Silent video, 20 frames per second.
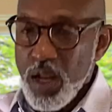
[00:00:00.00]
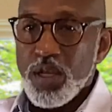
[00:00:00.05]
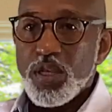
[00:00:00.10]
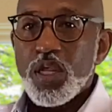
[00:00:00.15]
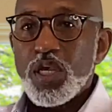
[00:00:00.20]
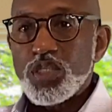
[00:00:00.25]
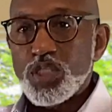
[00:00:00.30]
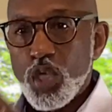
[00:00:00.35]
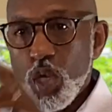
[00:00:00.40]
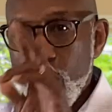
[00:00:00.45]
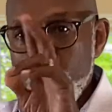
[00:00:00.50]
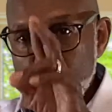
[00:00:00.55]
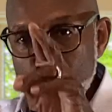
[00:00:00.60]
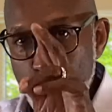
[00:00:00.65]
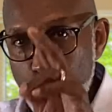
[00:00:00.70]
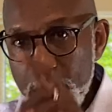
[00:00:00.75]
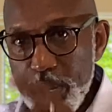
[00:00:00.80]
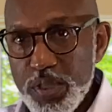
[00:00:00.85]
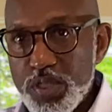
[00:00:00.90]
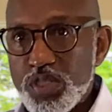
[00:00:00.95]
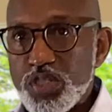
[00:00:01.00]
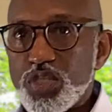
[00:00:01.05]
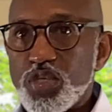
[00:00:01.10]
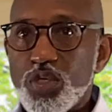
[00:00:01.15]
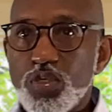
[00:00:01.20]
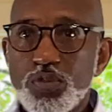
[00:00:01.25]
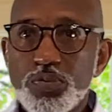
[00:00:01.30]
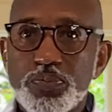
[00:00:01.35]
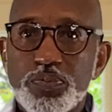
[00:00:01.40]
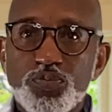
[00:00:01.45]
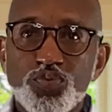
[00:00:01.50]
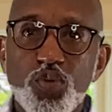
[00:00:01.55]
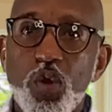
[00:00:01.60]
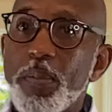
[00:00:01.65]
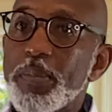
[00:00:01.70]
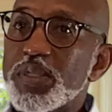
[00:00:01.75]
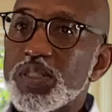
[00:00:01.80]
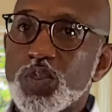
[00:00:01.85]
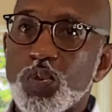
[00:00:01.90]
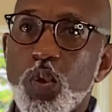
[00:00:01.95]
Let's go to Romans 2,
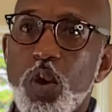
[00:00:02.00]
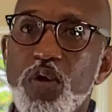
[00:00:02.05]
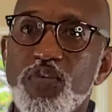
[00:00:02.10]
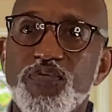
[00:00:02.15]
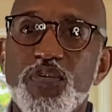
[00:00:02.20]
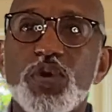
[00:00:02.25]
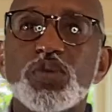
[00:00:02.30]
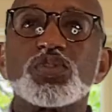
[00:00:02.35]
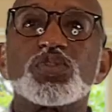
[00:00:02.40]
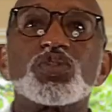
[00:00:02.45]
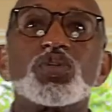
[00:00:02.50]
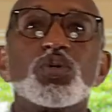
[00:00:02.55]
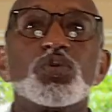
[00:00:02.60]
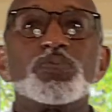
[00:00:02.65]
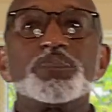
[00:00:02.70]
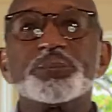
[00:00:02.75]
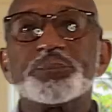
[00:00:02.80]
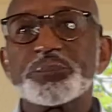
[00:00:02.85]
Romans 12, verse 2.